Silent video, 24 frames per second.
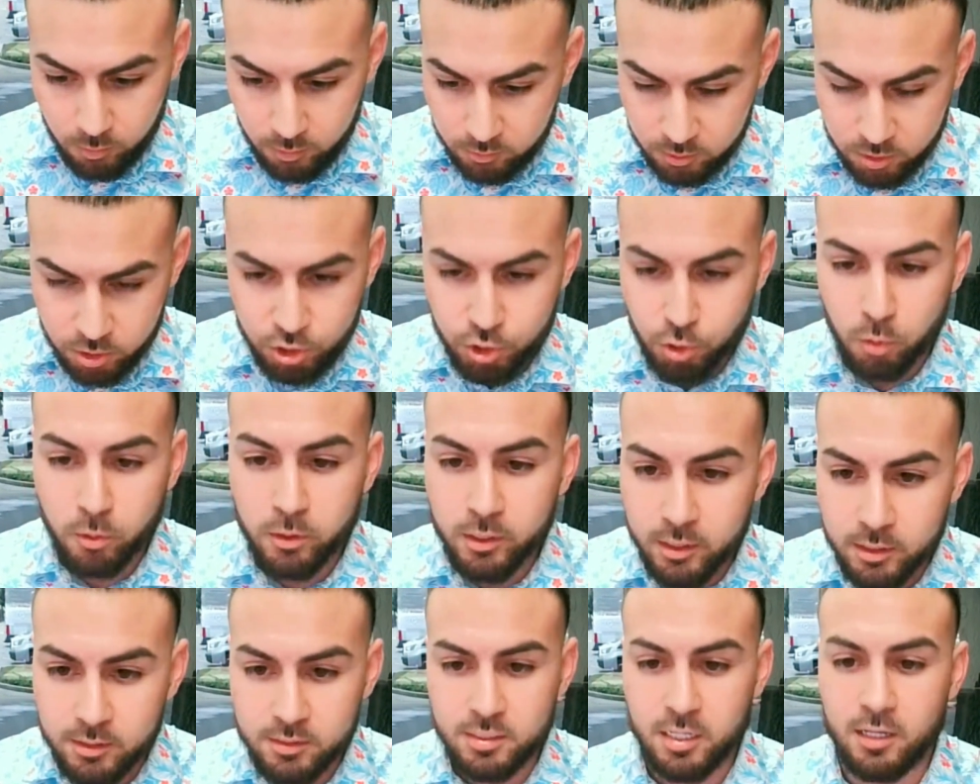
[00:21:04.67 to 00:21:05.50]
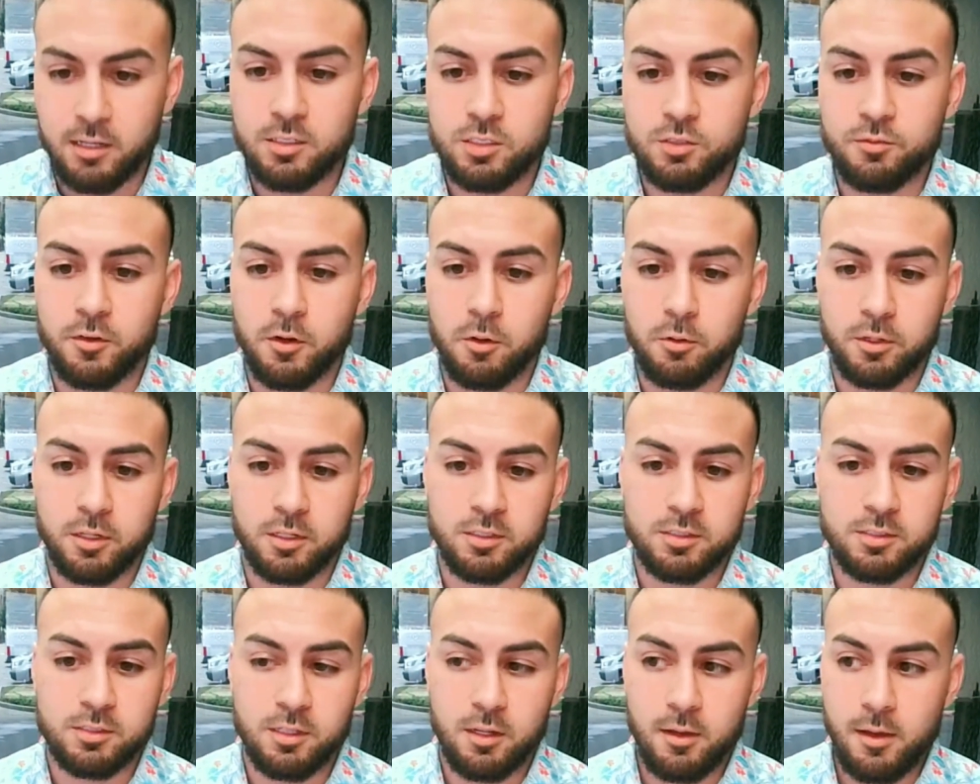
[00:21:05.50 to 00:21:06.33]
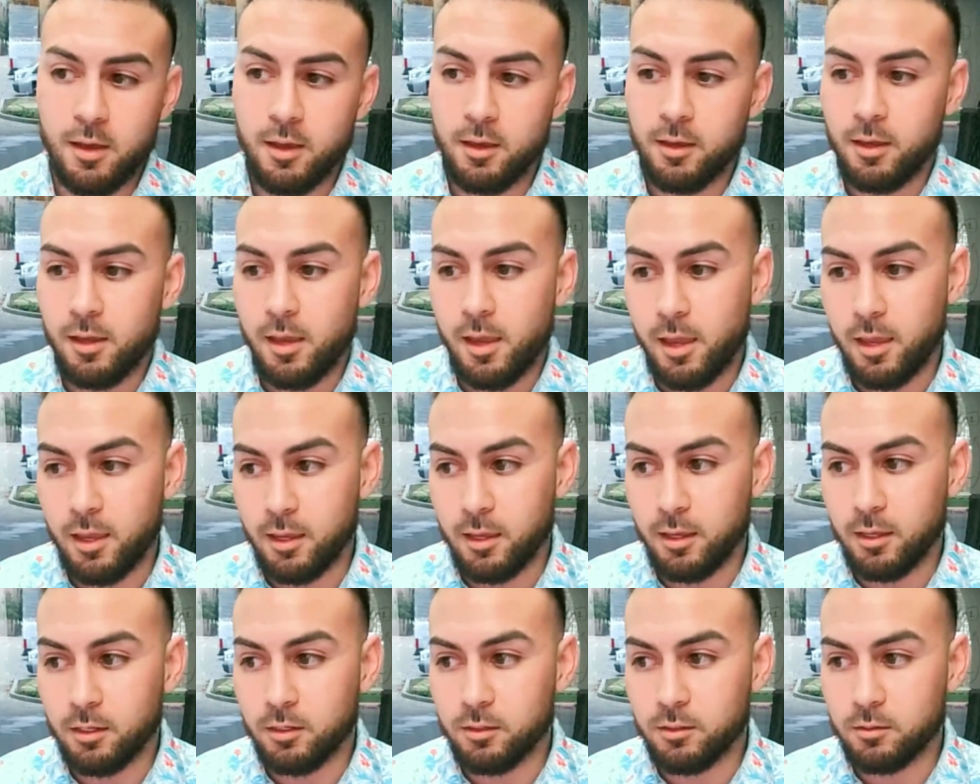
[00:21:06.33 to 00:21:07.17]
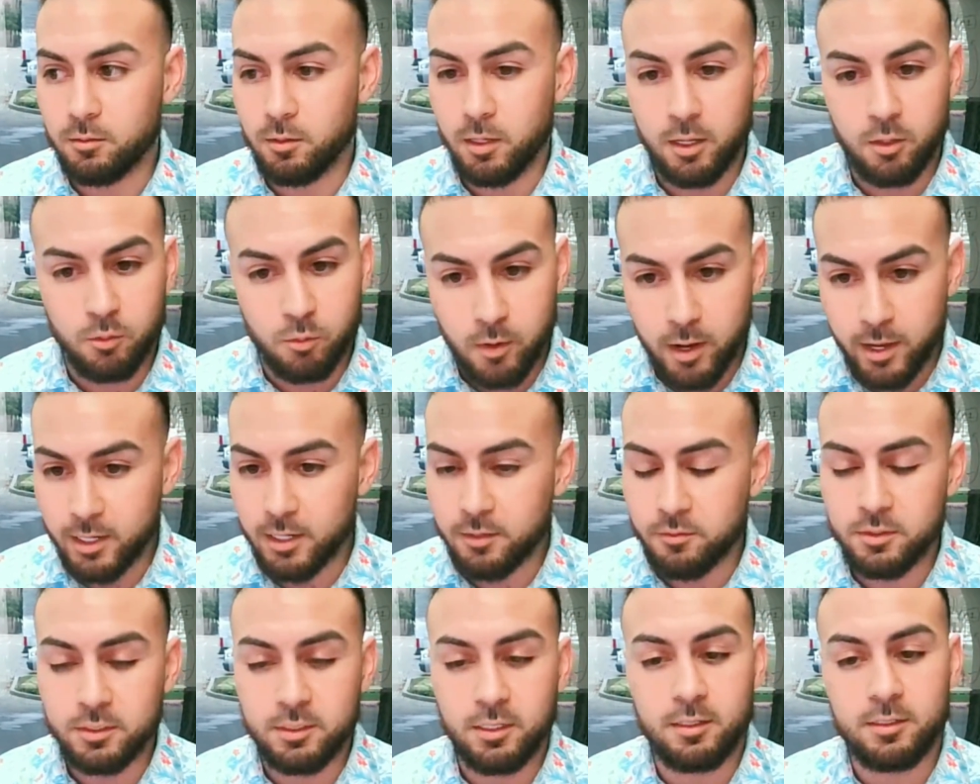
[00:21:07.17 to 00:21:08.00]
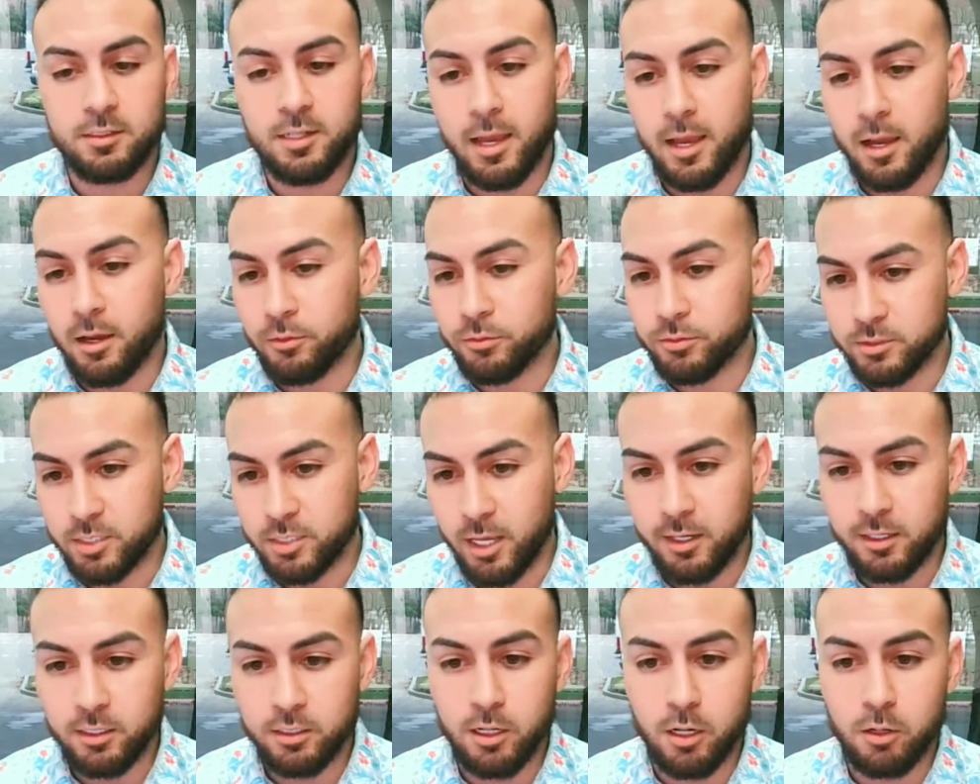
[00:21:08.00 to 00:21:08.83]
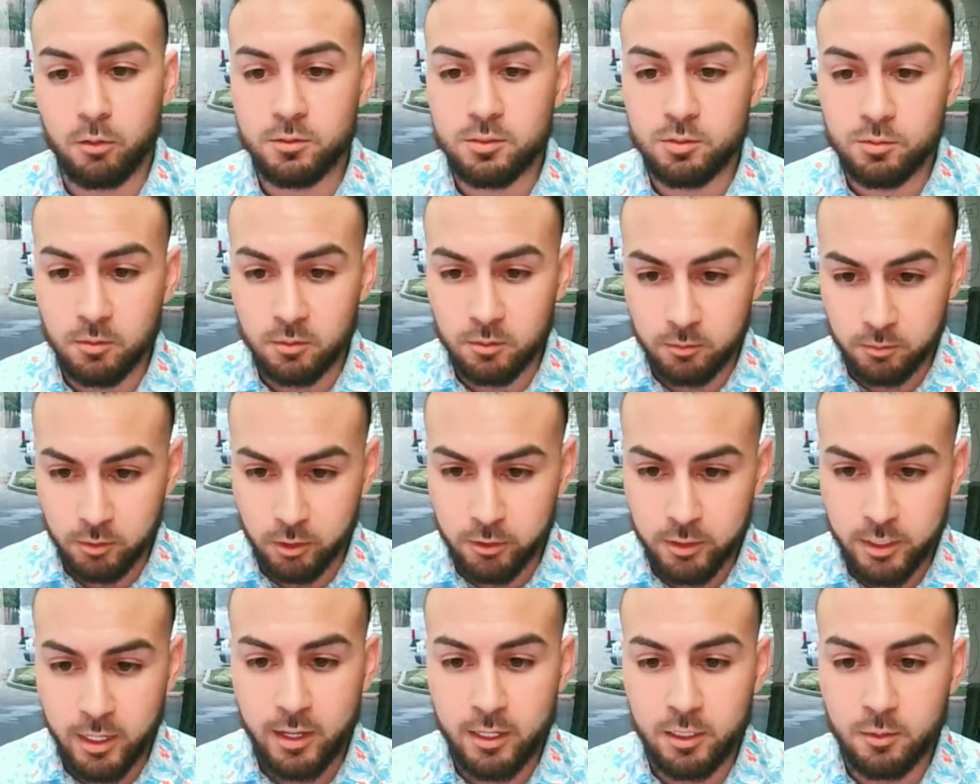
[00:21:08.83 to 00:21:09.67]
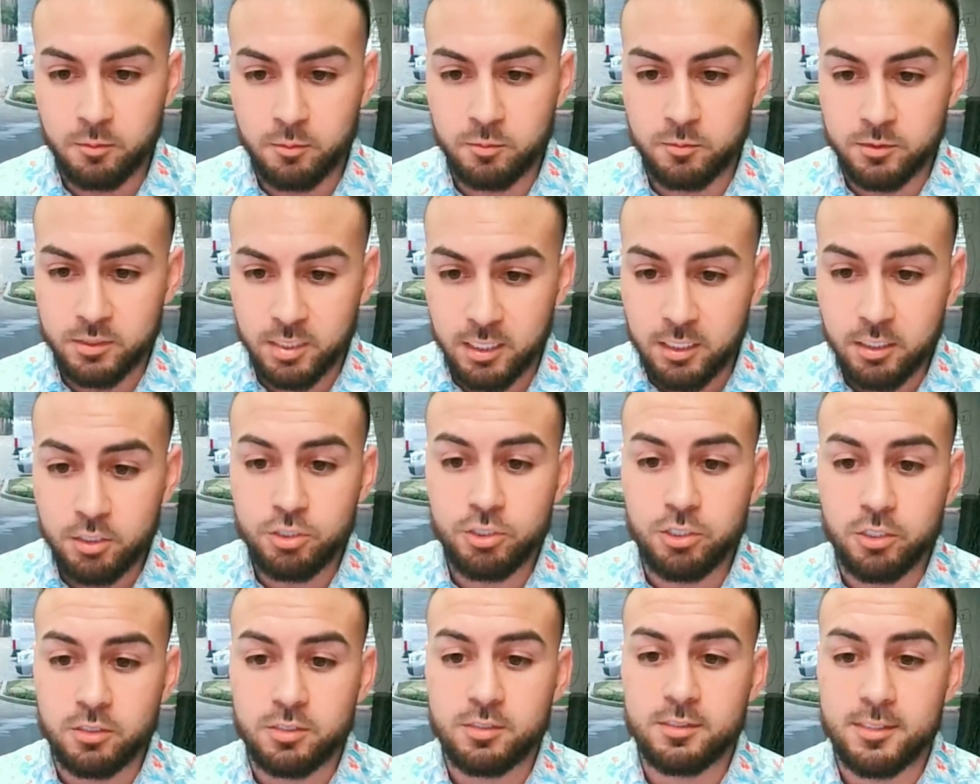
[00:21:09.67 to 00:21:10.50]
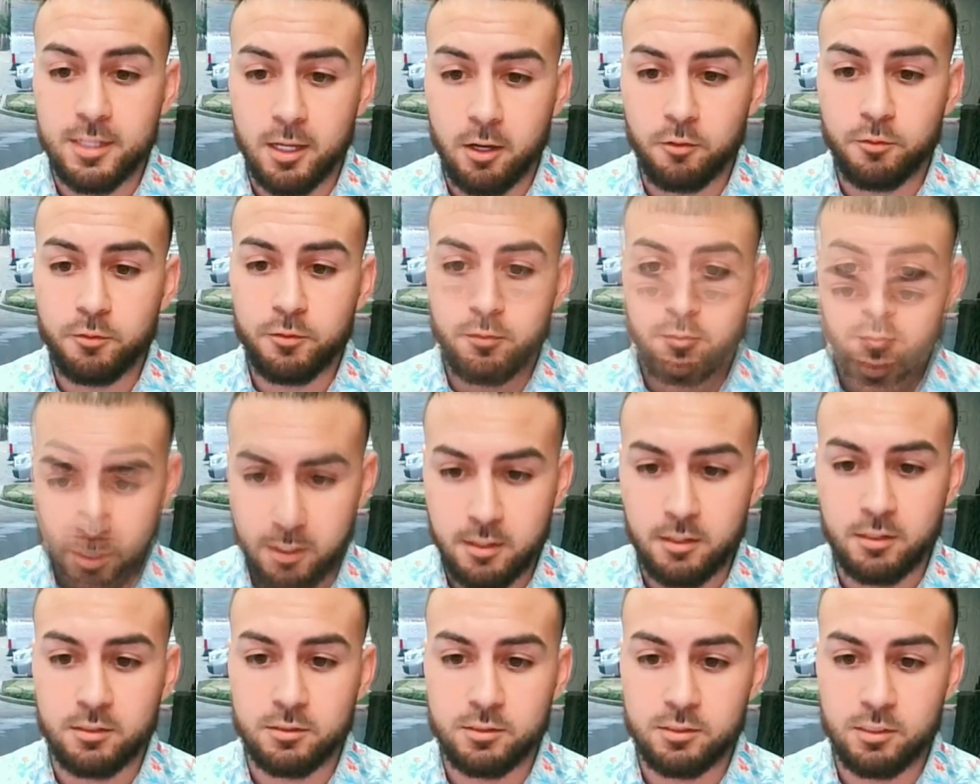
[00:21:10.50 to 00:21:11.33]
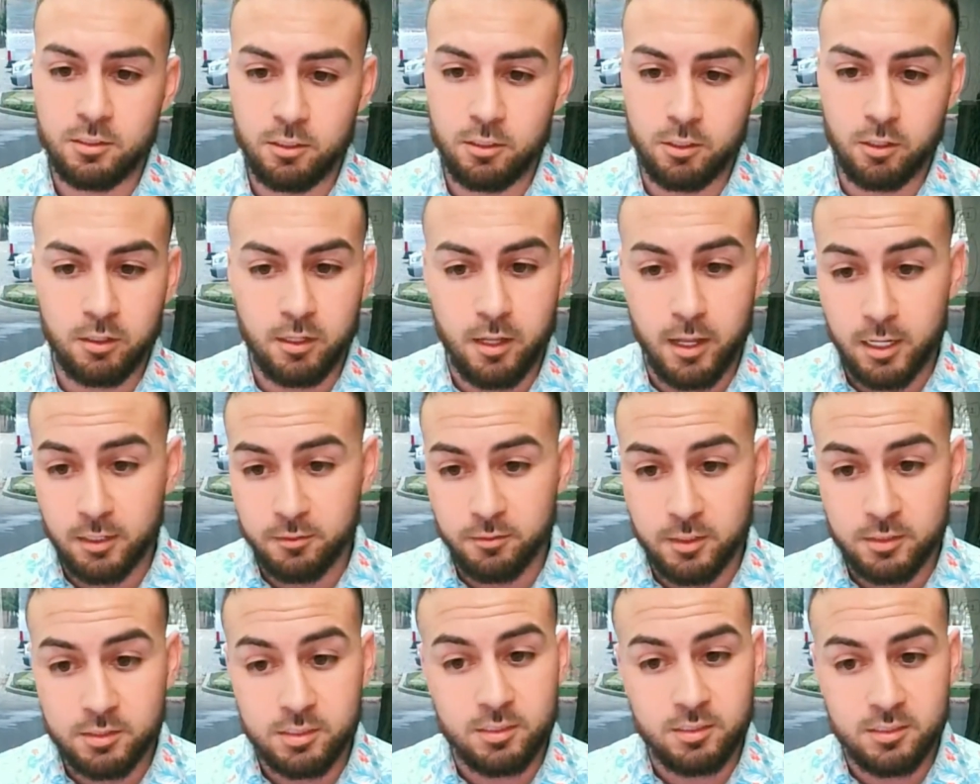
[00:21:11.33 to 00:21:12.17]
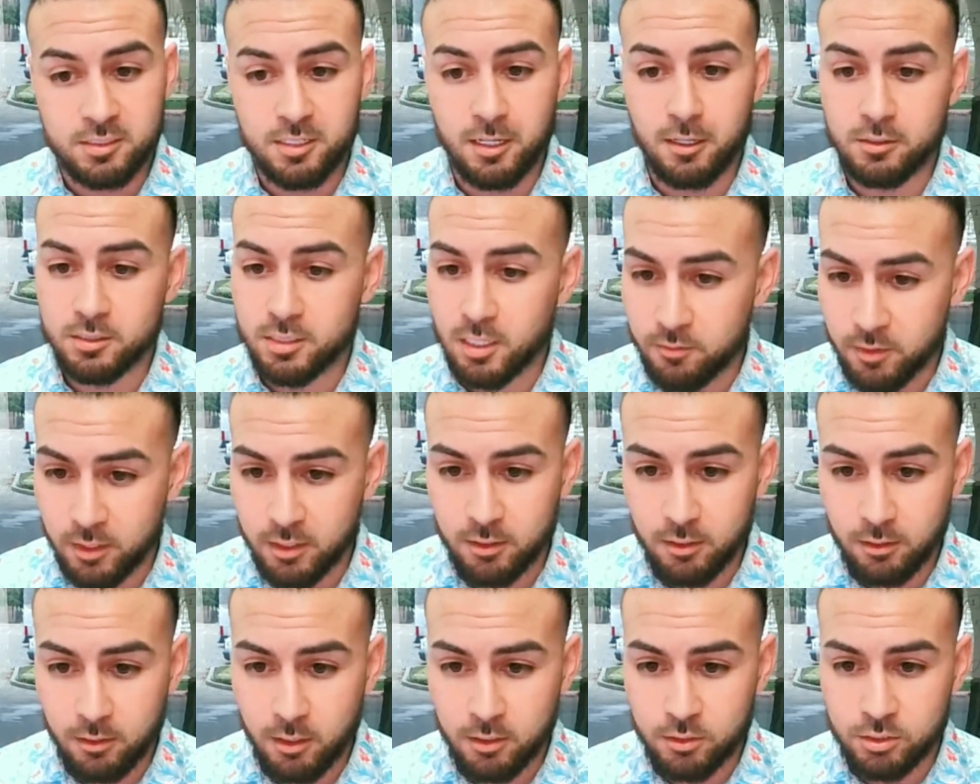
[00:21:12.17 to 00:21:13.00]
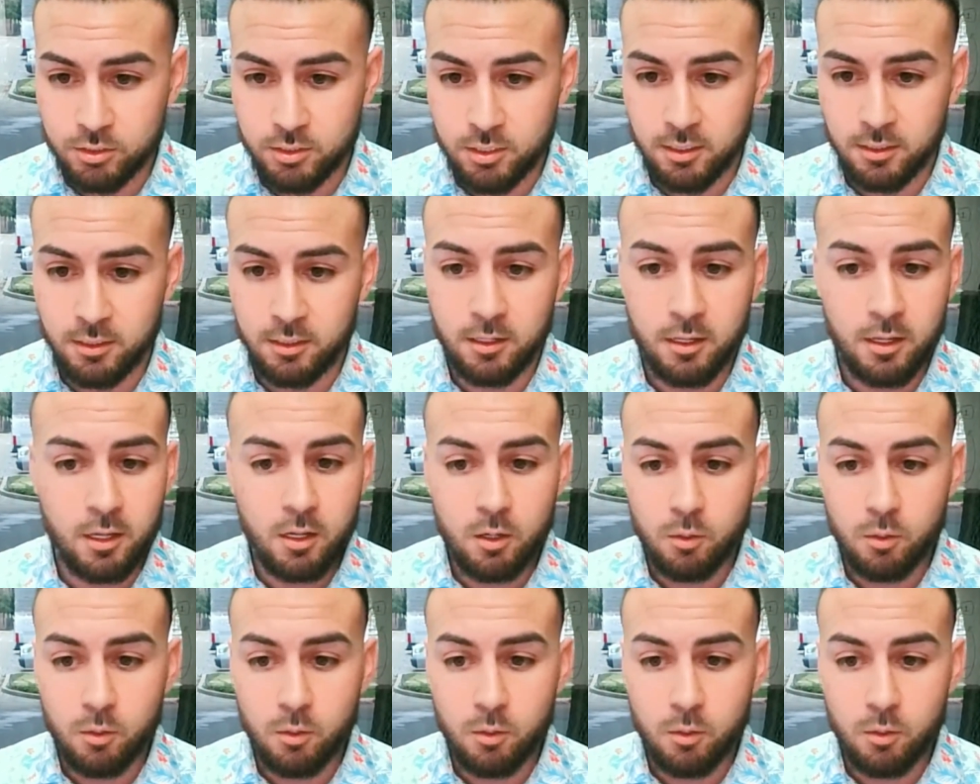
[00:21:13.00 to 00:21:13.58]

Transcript: short, intense focus and write everything down, take notes, learn how to teach yourself things. A lot of us in sales have ADHD.